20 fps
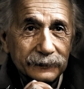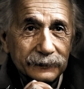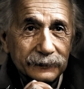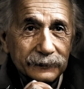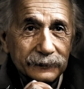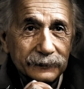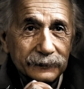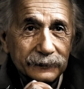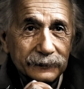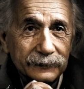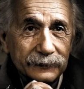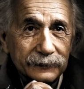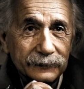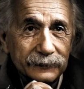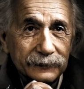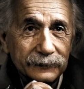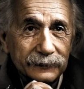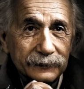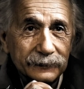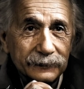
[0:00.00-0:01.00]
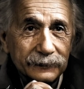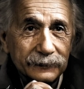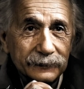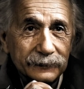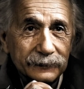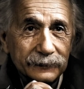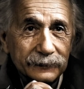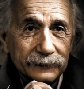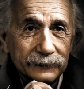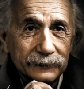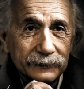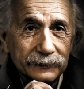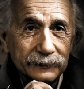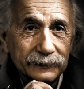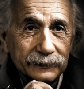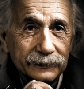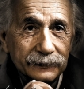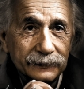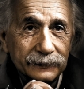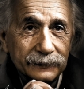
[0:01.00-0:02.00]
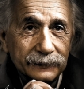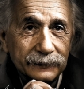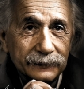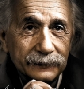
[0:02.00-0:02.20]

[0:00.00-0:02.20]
(silence)